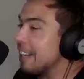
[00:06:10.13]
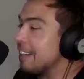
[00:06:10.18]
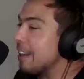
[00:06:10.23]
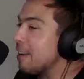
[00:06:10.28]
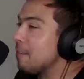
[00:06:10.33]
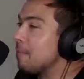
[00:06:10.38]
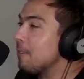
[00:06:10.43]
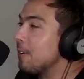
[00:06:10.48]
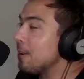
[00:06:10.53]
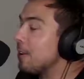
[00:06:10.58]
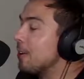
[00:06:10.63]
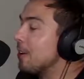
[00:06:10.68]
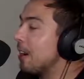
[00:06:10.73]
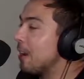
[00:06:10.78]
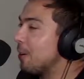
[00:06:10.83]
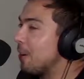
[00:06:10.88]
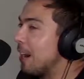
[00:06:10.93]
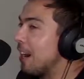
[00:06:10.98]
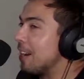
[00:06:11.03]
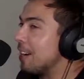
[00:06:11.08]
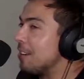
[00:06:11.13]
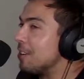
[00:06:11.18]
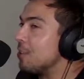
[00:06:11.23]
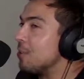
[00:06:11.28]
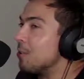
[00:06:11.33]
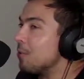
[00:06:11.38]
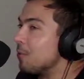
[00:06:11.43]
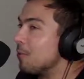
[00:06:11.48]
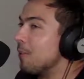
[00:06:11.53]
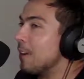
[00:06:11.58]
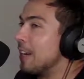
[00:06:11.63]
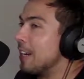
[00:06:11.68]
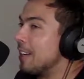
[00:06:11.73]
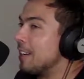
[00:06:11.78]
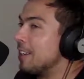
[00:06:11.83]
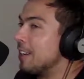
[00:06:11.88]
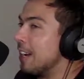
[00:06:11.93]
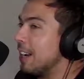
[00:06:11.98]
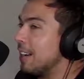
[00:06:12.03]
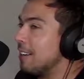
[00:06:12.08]
they figured out how to do
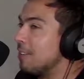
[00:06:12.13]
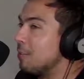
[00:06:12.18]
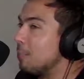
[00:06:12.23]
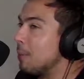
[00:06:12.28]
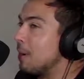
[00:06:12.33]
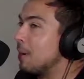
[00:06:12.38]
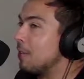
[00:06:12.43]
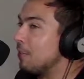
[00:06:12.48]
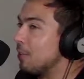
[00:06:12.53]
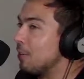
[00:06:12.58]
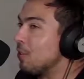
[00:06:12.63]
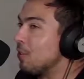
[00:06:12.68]
fake tits, but have you yeah.